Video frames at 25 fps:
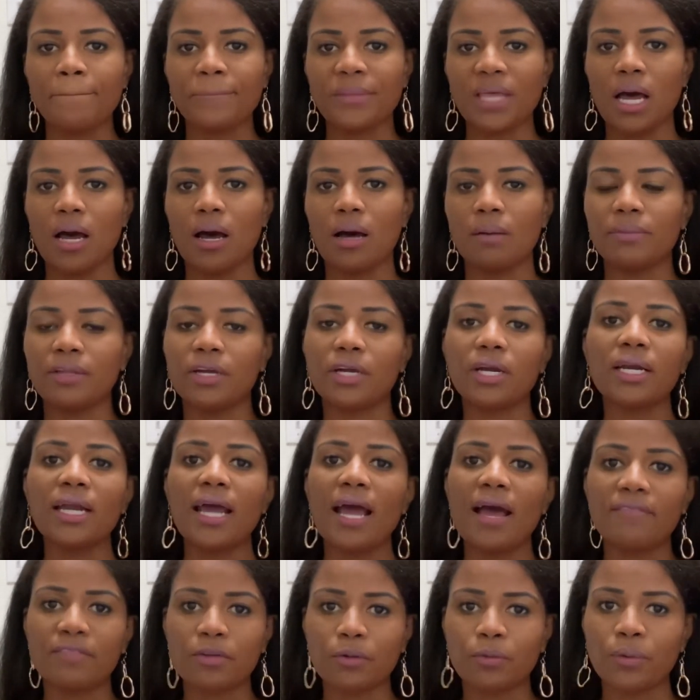They're going
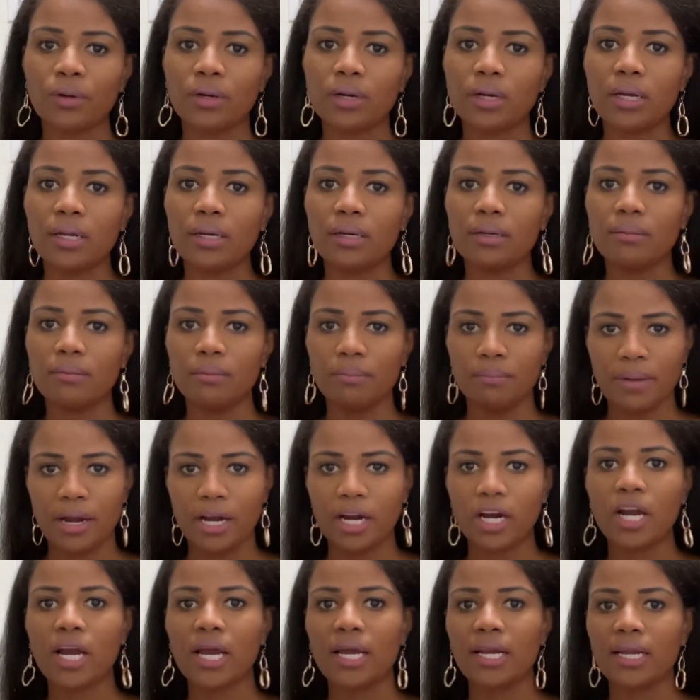to have to run my
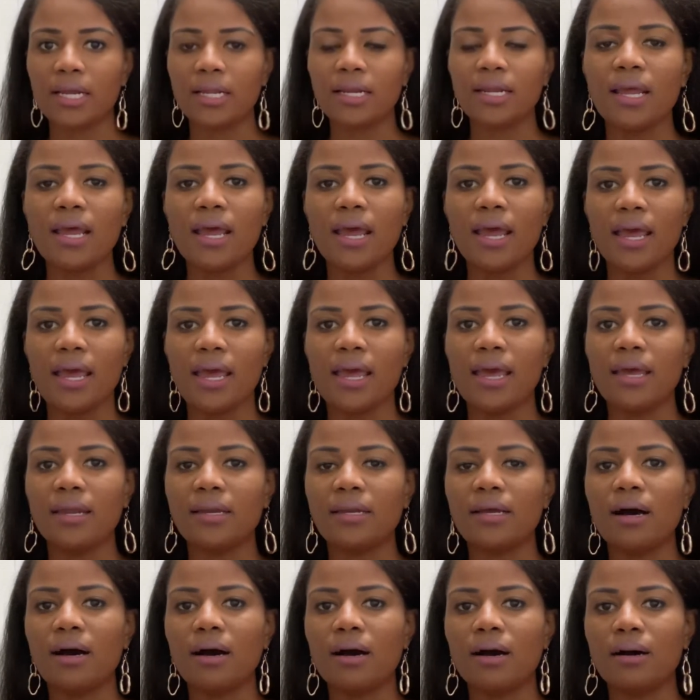credit,
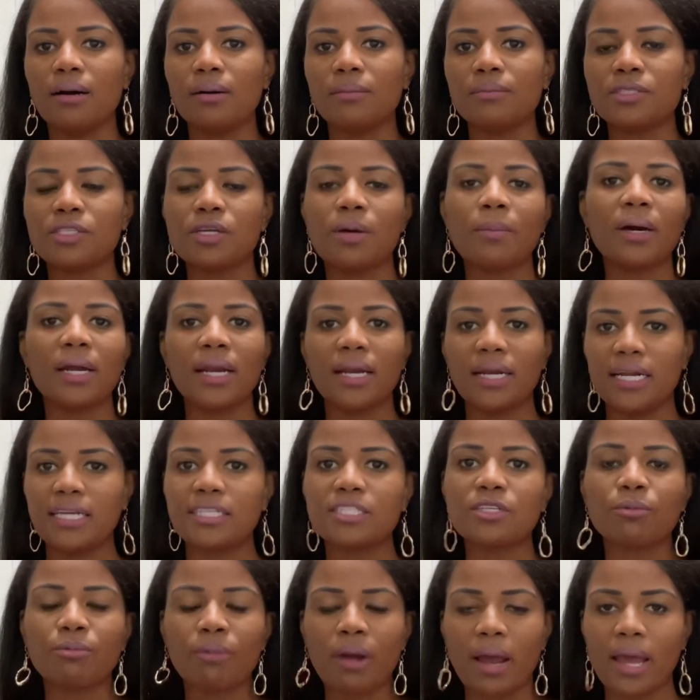and so I'm going to need
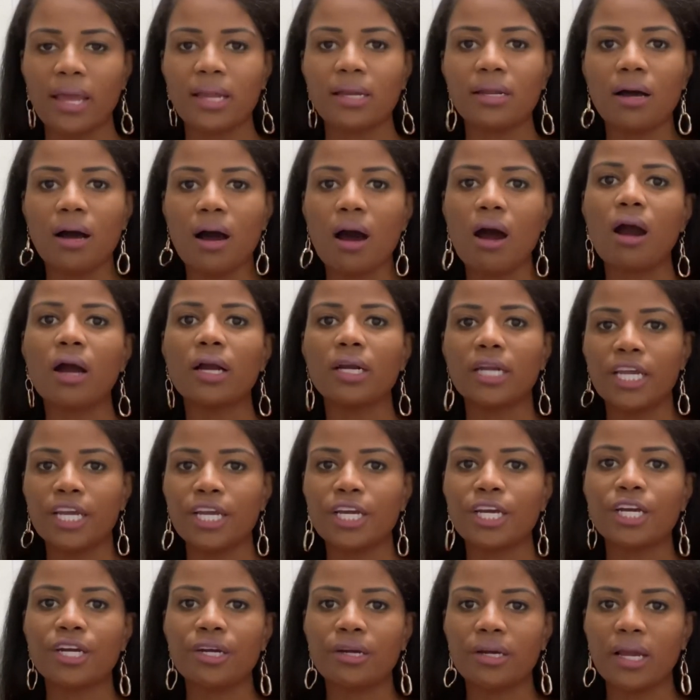to write a hard
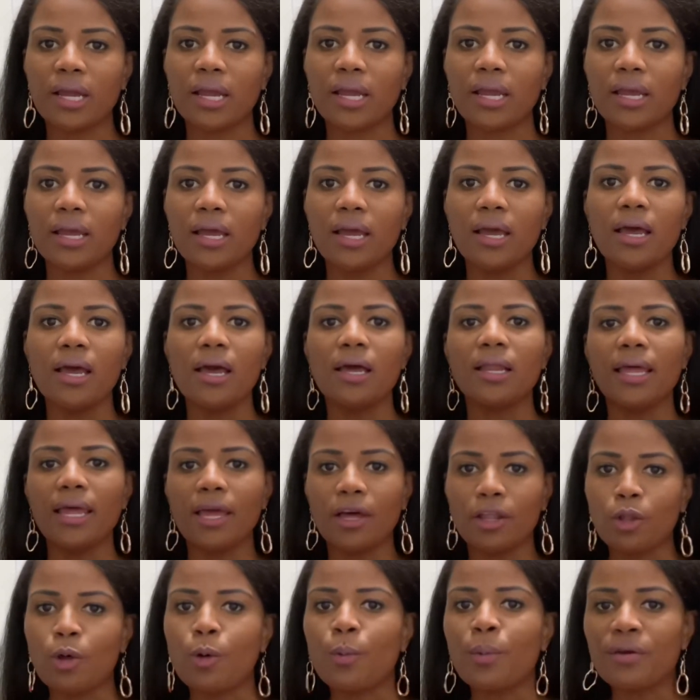inquiry
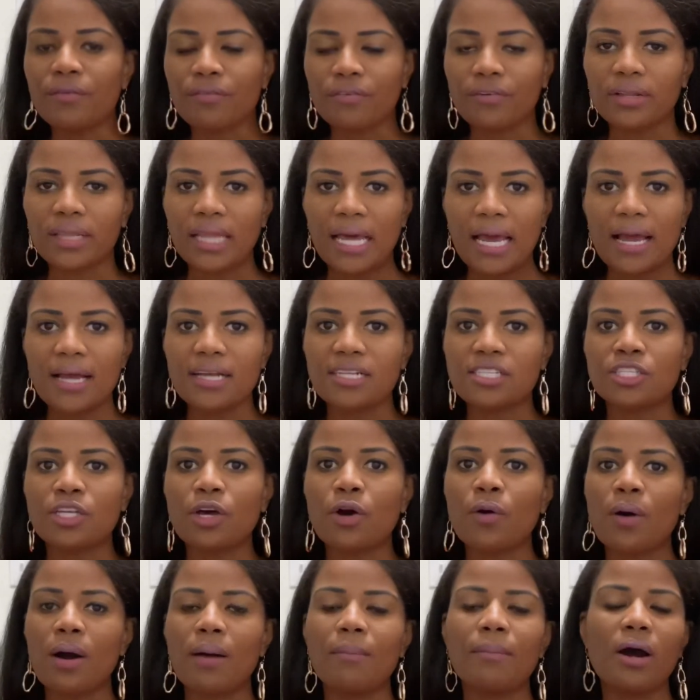LOE for that.
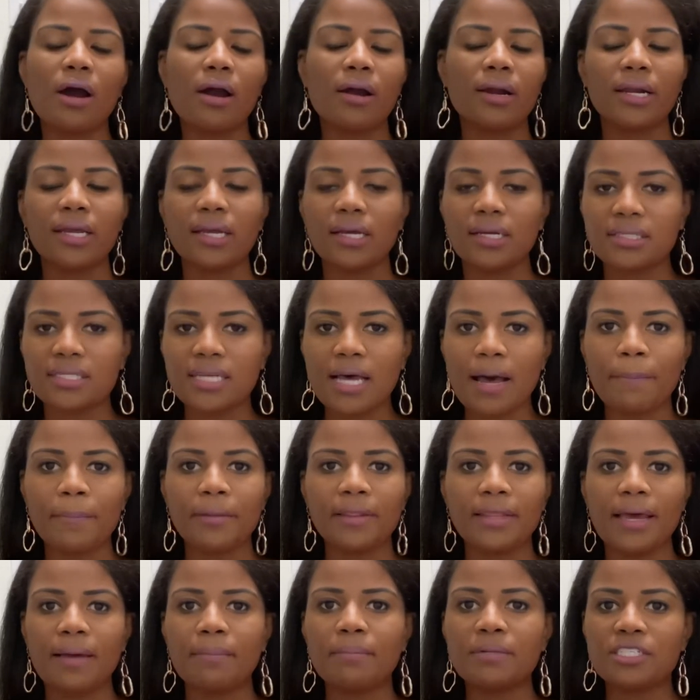So I'm already on top
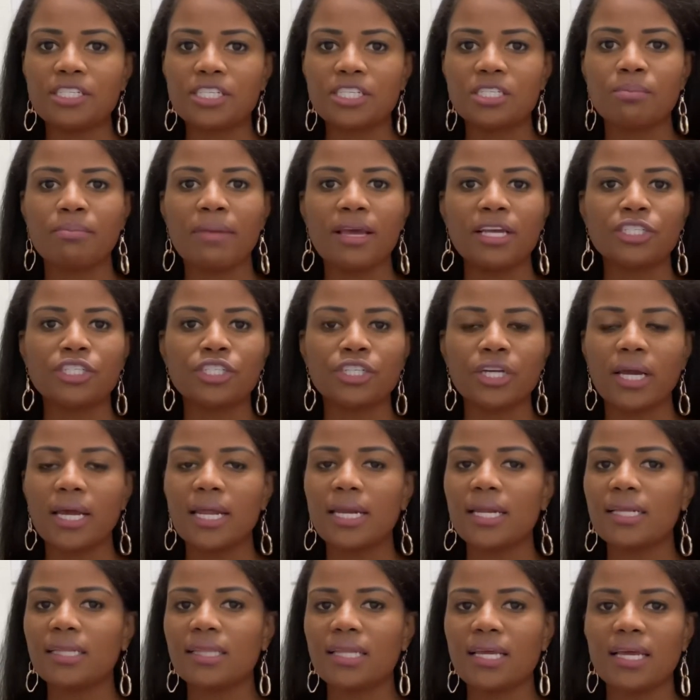of that, but just make sure
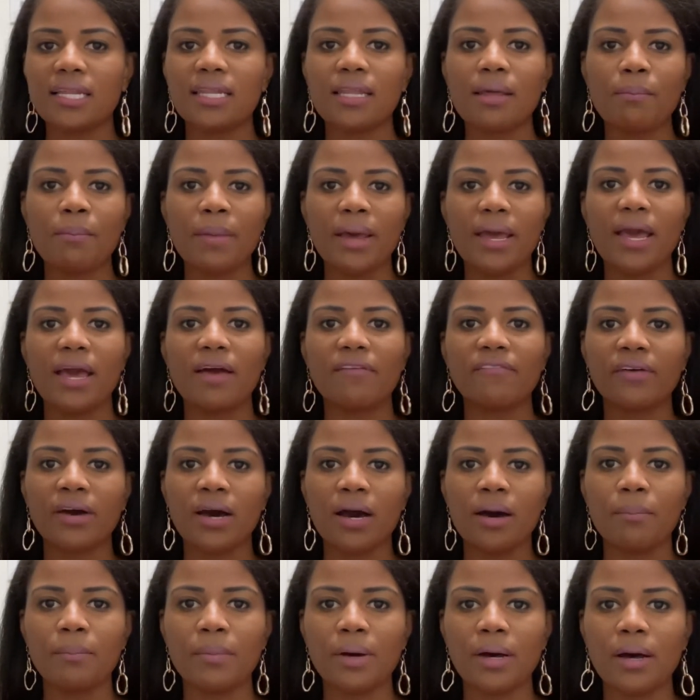anything that may have
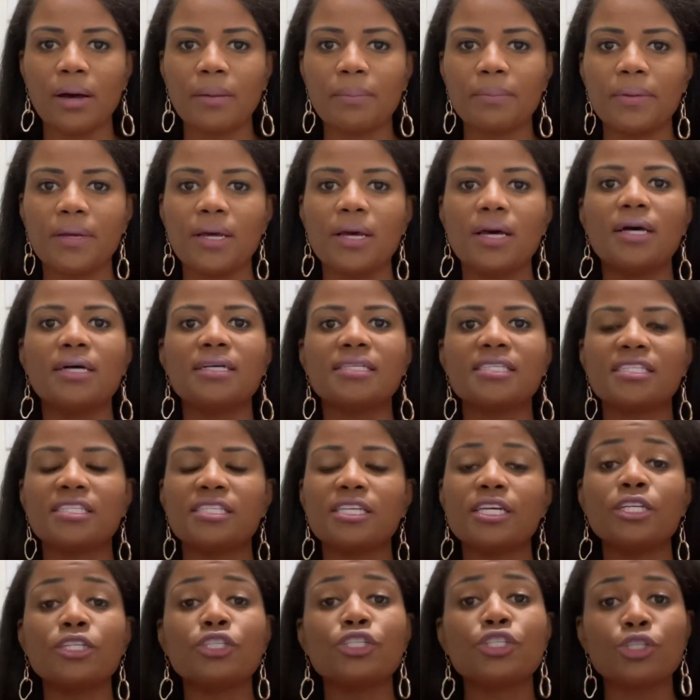come up
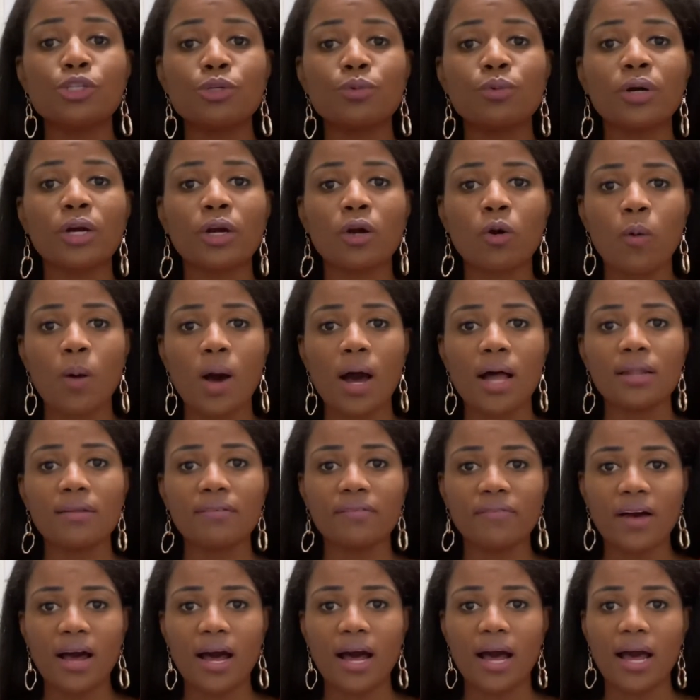since you were
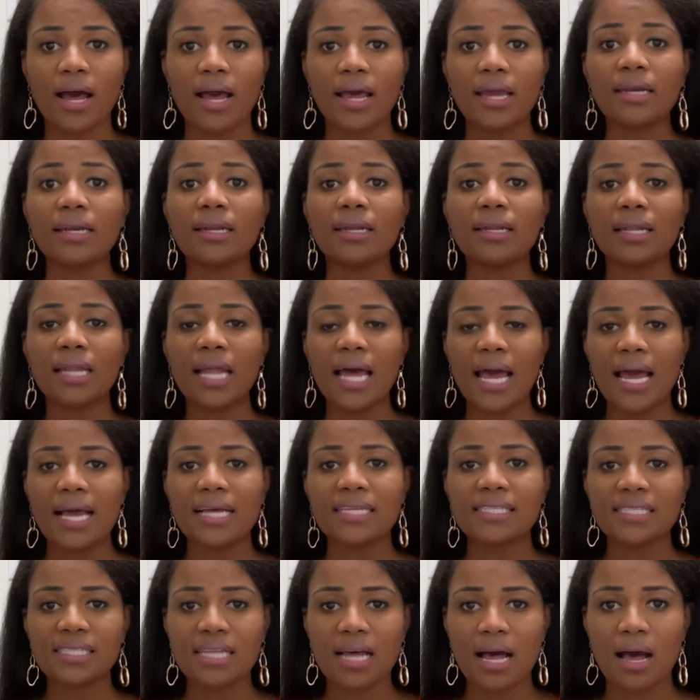qualified
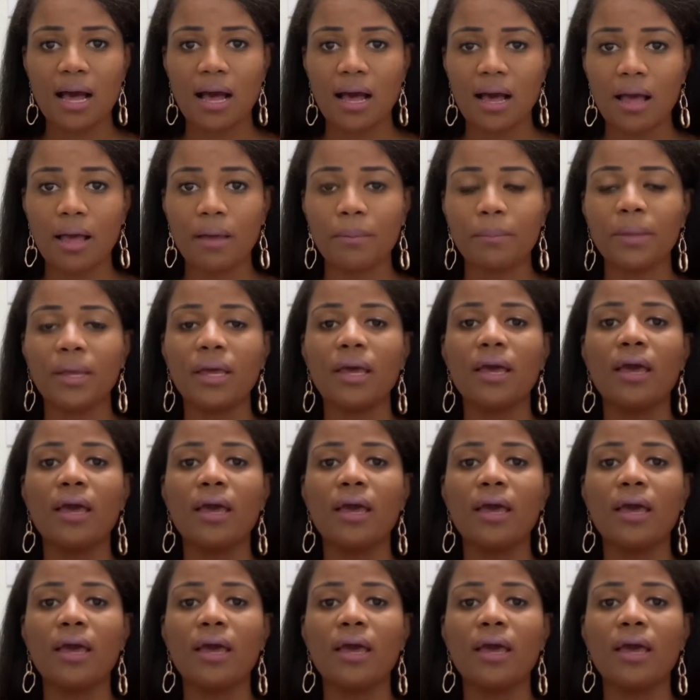last time,